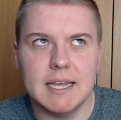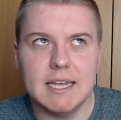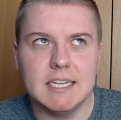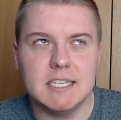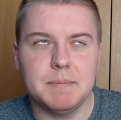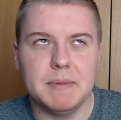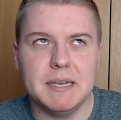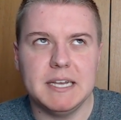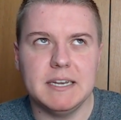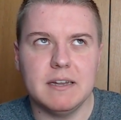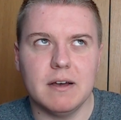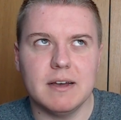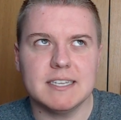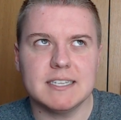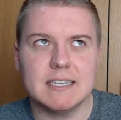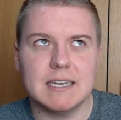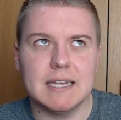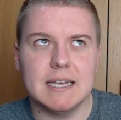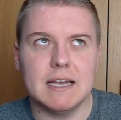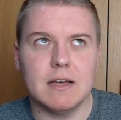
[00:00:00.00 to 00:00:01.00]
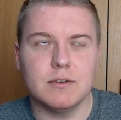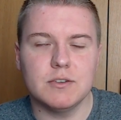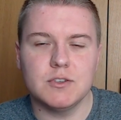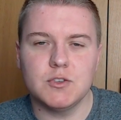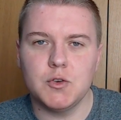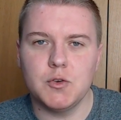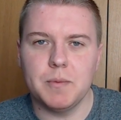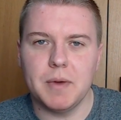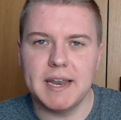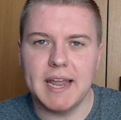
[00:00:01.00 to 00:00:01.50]
me nicely
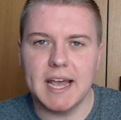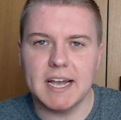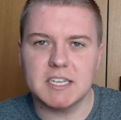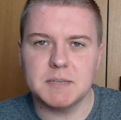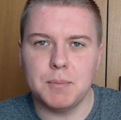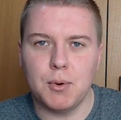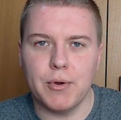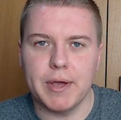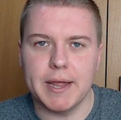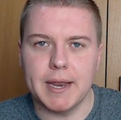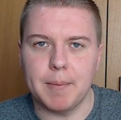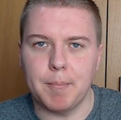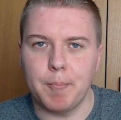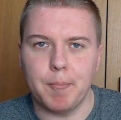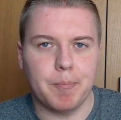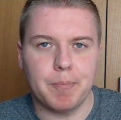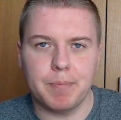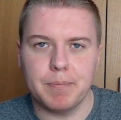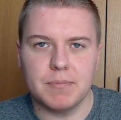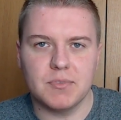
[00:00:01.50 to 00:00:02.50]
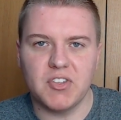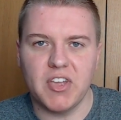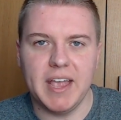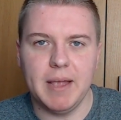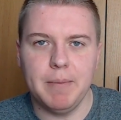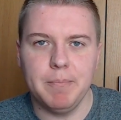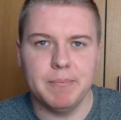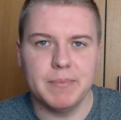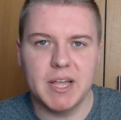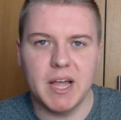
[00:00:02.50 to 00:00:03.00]
onto my next point.
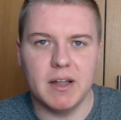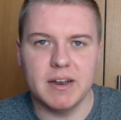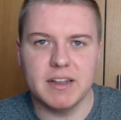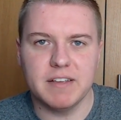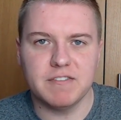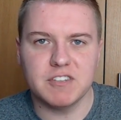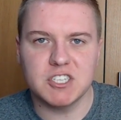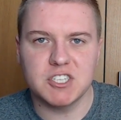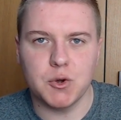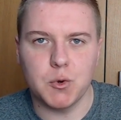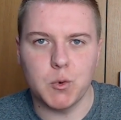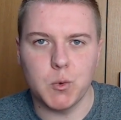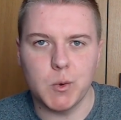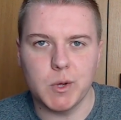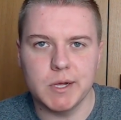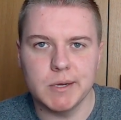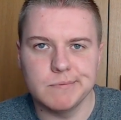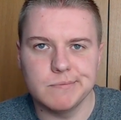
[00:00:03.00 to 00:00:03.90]
See? Can't even talk.